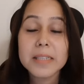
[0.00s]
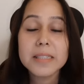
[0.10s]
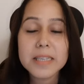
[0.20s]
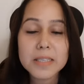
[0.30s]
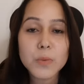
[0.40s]

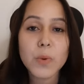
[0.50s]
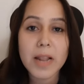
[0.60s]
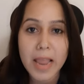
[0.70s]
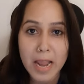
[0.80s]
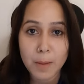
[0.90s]
This will
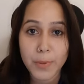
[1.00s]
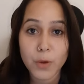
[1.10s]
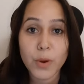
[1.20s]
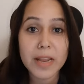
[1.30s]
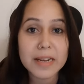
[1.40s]
help
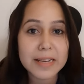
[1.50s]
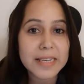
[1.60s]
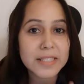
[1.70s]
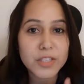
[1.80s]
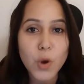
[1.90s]
you
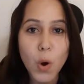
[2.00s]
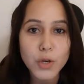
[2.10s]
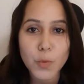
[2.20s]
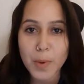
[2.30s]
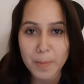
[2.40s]
increase your
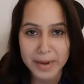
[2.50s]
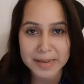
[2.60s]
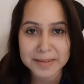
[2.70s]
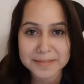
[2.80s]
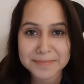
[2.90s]
dopamine.